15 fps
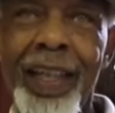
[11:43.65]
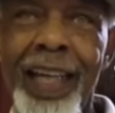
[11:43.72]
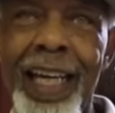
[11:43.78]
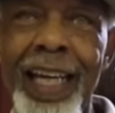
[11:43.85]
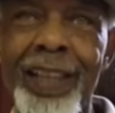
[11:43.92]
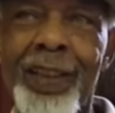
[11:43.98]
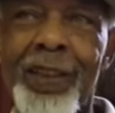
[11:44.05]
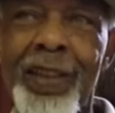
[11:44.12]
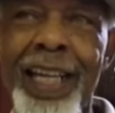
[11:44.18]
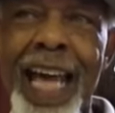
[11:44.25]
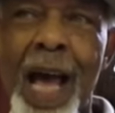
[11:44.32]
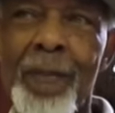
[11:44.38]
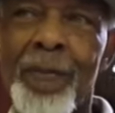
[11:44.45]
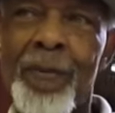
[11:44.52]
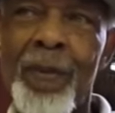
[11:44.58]
He
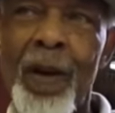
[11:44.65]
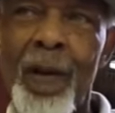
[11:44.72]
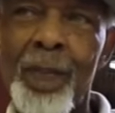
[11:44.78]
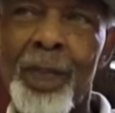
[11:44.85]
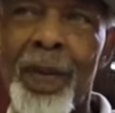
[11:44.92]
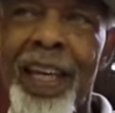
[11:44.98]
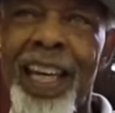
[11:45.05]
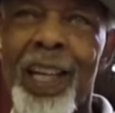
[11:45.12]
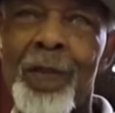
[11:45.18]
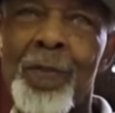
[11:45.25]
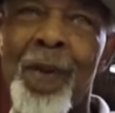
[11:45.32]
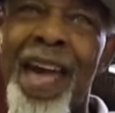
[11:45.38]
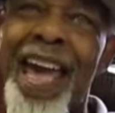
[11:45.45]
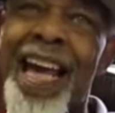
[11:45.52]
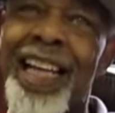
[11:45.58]
snapped from being
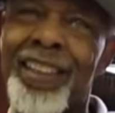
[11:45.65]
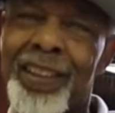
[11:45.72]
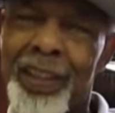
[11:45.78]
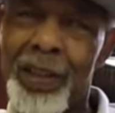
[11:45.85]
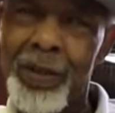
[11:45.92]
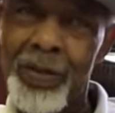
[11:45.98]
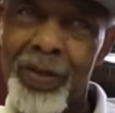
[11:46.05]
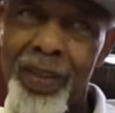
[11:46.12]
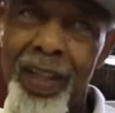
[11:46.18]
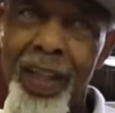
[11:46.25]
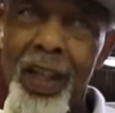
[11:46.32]
passive